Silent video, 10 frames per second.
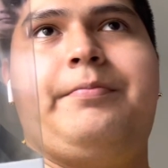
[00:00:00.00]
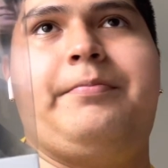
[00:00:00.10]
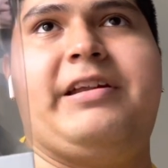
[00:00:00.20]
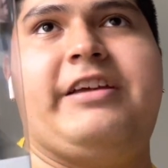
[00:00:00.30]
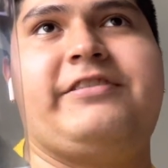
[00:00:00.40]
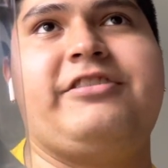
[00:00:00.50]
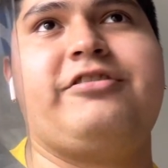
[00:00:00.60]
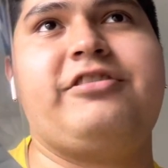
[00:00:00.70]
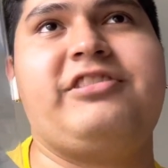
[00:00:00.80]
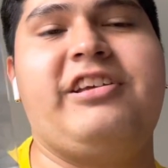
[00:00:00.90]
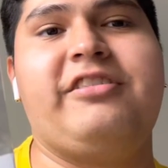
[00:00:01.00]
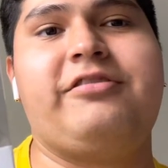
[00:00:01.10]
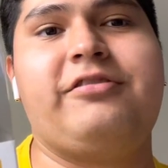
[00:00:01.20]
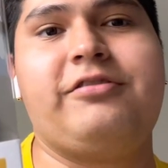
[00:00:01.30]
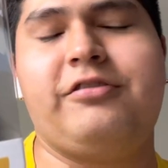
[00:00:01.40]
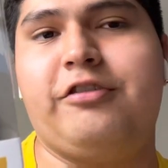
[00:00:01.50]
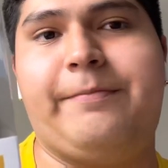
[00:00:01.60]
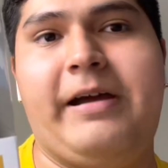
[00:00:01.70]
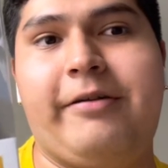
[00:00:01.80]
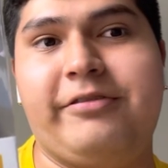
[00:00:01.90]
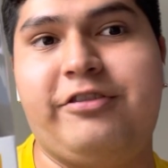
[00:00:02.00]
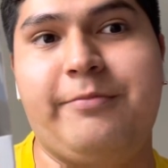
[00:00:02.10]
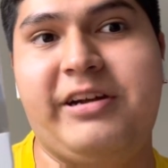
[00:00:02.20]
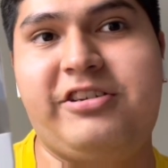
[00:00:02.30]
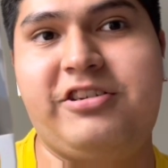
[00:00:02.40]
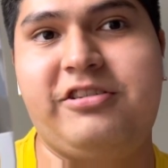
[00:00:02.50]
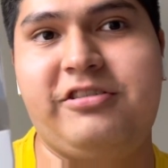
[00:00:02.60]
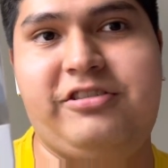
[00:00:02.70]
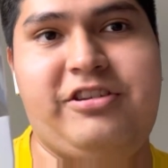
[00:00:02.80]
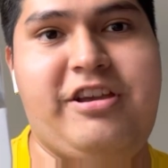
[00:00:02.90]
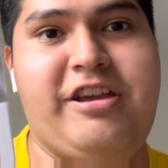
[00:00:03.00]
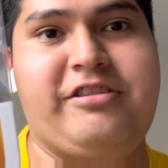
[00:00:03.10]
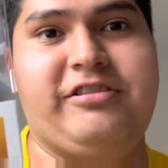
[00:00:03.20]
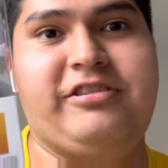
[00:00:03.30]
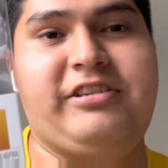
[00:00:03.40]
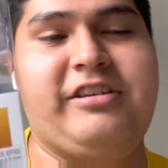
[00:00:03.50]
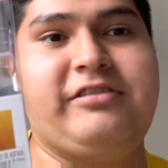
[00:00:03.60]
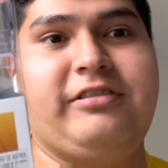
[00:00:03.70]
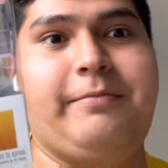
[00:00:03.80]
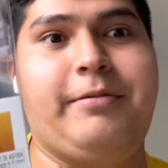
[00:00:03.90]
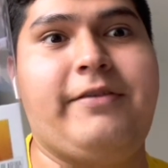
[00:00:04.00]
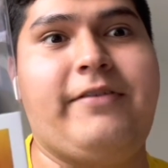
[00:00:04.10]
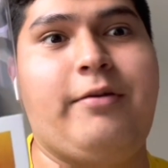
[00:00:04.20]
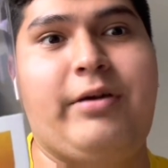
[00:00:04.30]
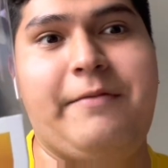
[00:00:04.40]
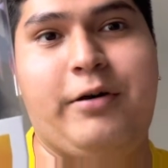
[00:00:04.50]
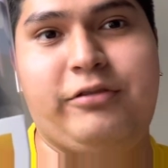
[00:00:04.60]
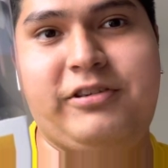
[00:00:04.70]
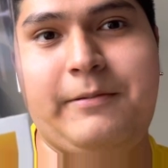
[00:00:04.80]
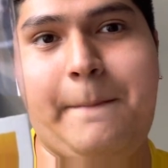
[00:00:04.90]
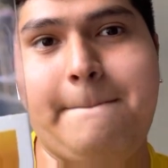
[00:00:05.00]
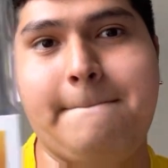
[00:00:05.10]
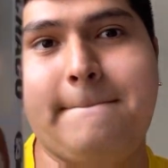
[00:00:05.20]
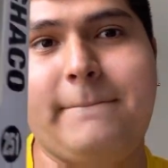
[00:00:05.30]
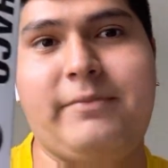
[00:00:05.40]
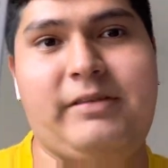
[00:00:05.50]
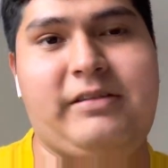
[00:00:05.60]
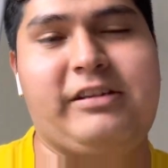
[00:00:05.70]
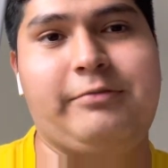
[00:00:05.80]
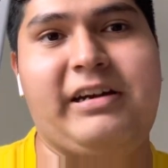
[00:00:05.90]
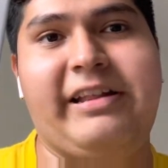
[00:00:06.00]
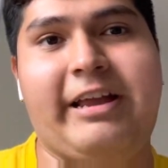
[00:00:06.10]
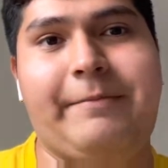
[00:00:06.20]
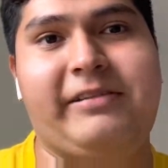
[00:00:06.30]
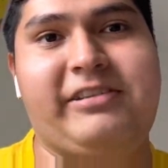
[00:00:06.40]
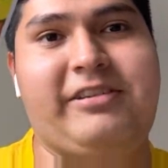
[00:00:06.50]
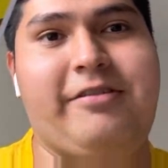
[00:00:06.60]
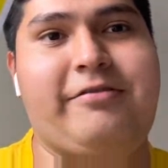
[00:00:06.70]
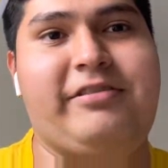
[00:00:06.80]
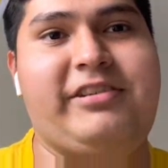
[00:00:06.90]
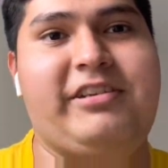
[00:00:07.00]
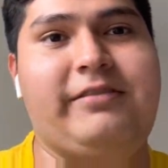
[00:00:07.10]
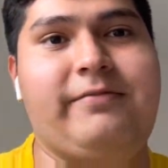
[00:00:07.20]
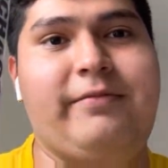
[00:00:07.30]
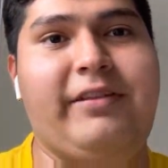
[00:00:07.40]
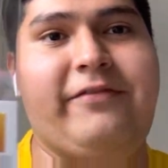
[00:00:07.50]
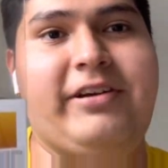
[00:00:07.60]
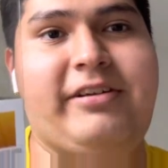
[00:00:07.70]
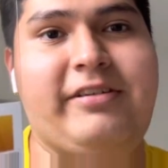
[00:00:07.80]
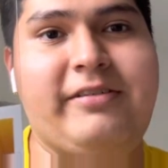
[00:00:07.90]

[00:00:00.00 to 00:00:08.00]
But if she uses it, her power is too much, she just instantly barf out rainbows. And that's what I like about this character, she's really fun.